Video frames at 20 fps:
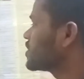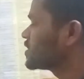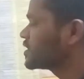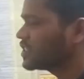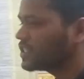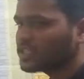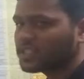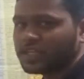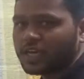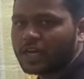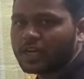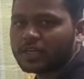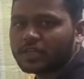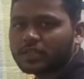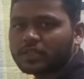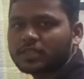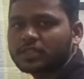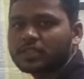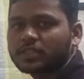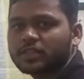CSAT,
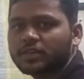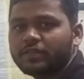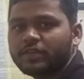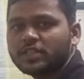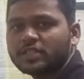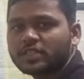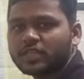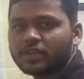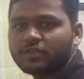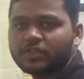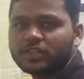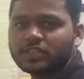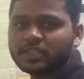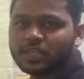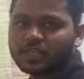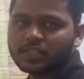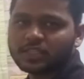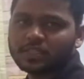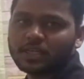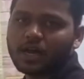Civil
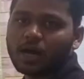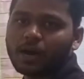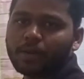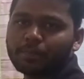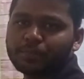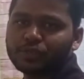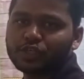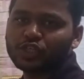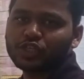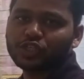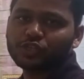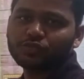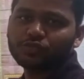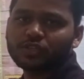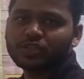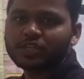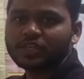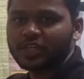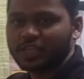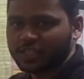Services
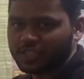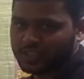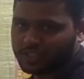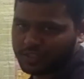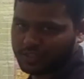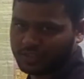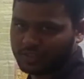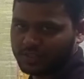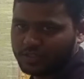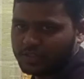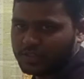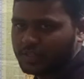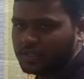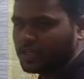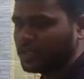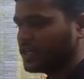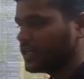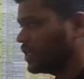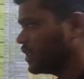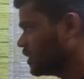Aptitude Test.
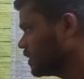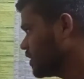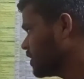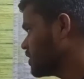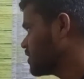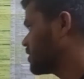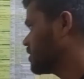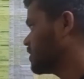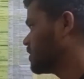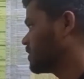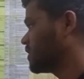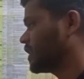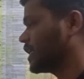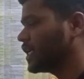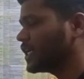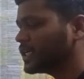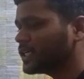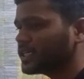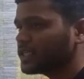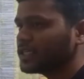In this
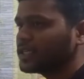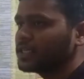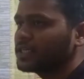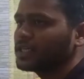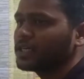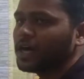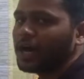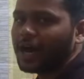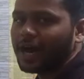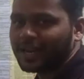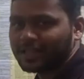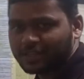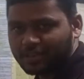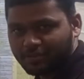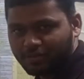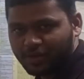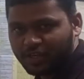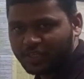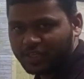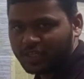CSAT,
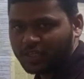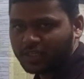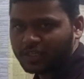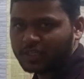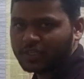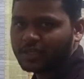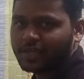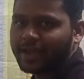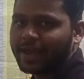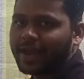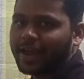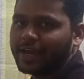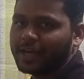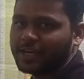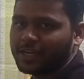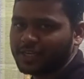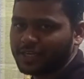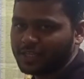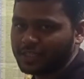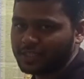arithmetic
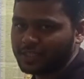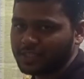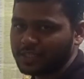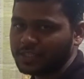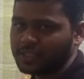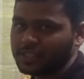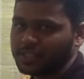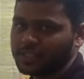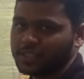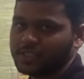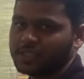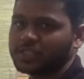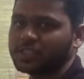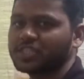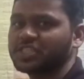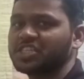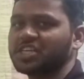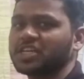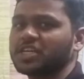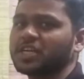and reasoning,
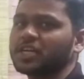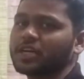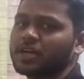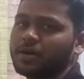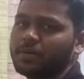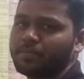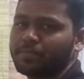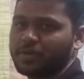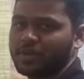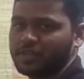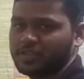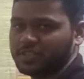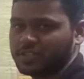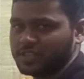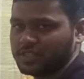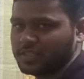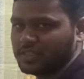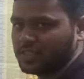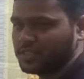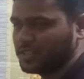general
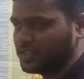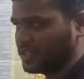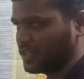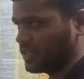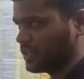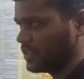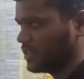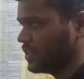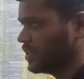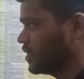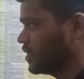comprehension is there.